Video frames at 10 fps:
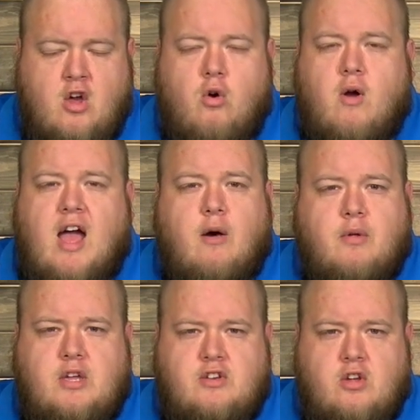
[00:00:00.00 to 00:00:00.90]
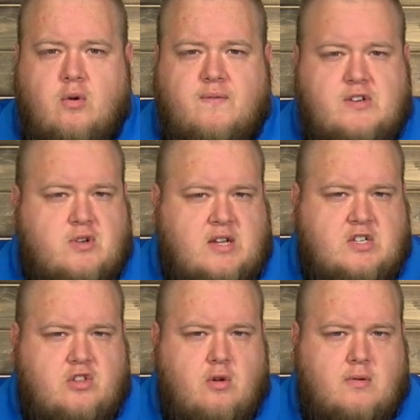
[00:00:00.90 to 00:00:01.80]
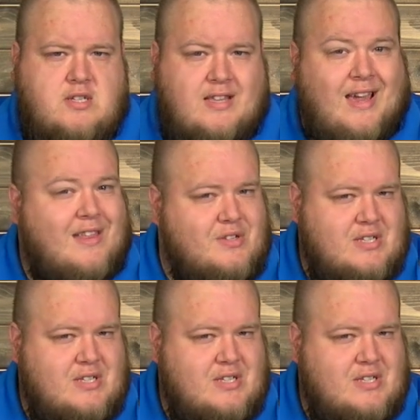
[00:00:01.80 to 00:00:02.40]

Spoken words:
Or how will he do if he tries to throw it to the other